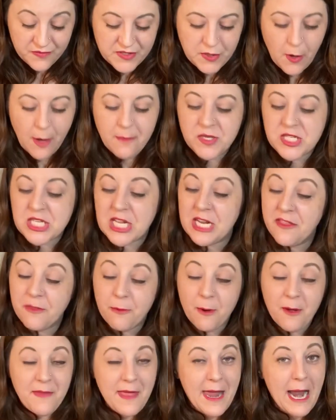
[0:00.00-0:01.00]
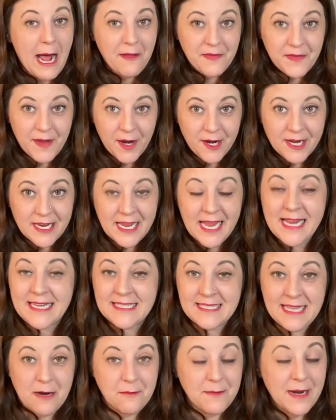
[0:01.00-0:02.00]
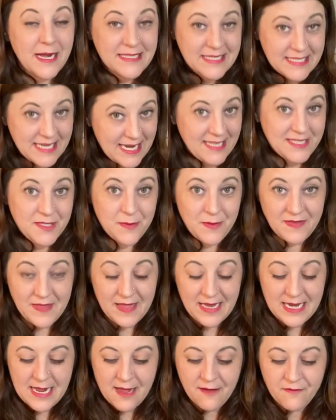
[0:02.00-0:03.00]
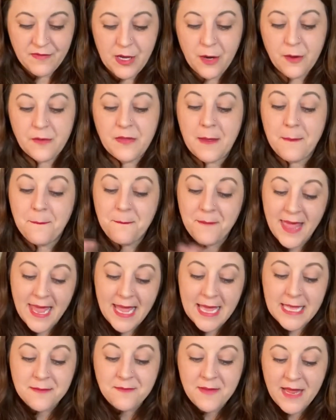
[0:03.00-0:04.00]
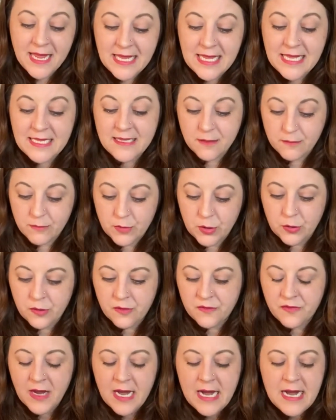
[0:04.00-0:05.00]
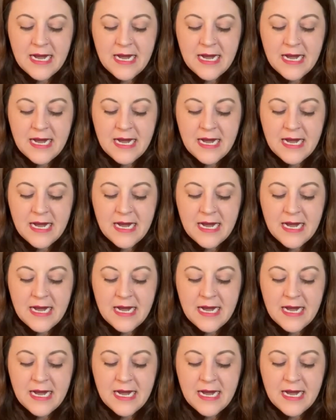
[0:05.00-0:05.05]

So I'm just going to throw that out there in case that resonates with any of you. The man making the move.